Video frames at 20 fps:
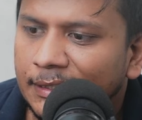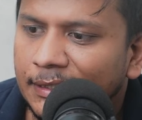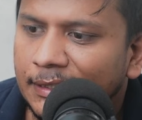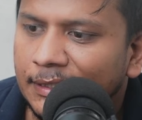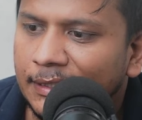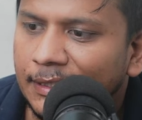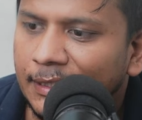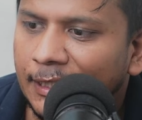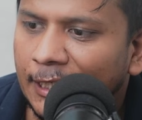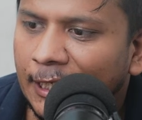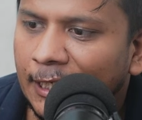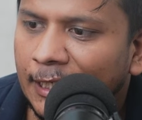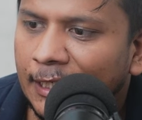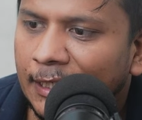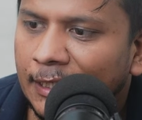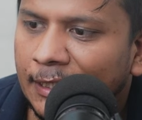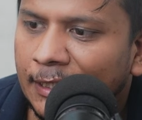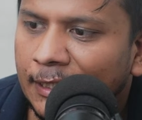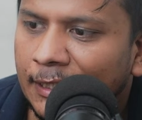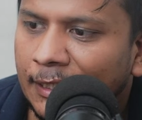
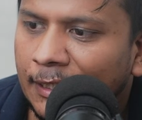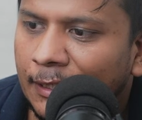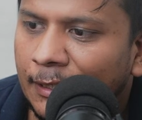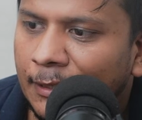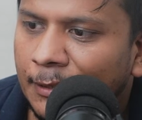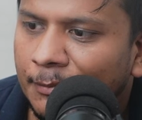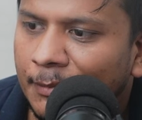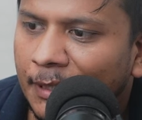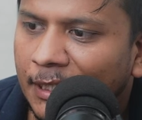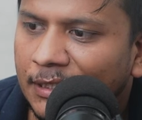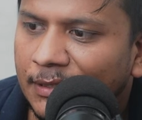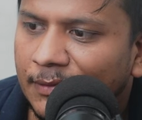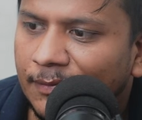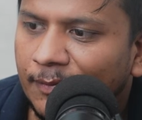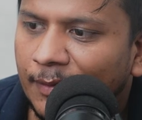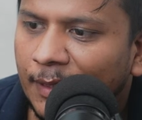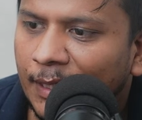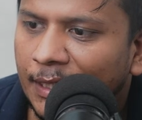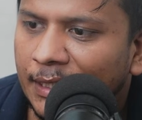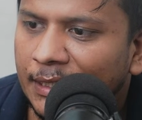then let's
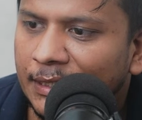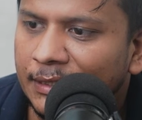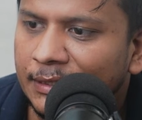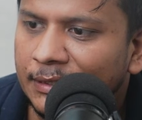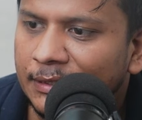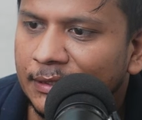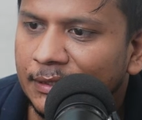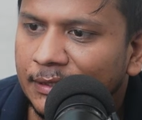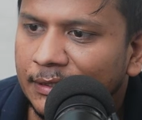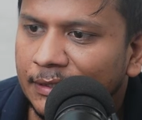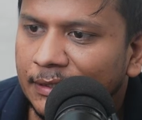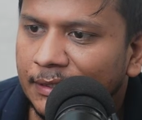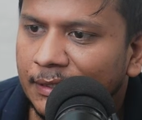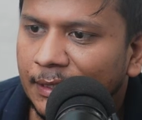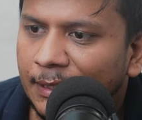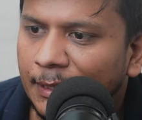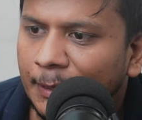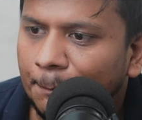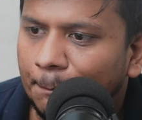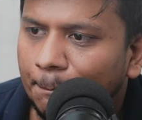find,
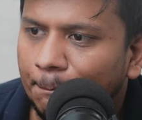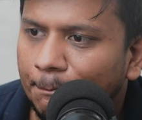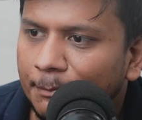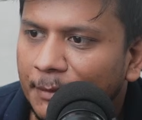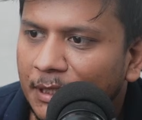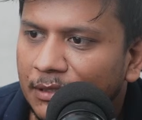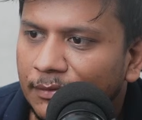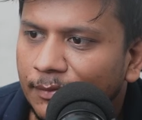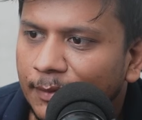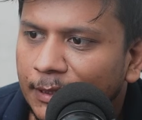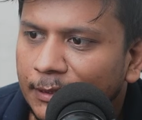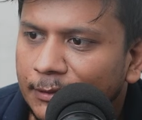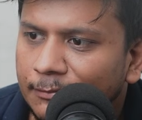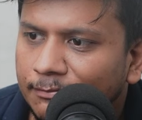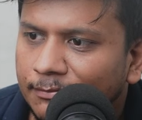yep, this one.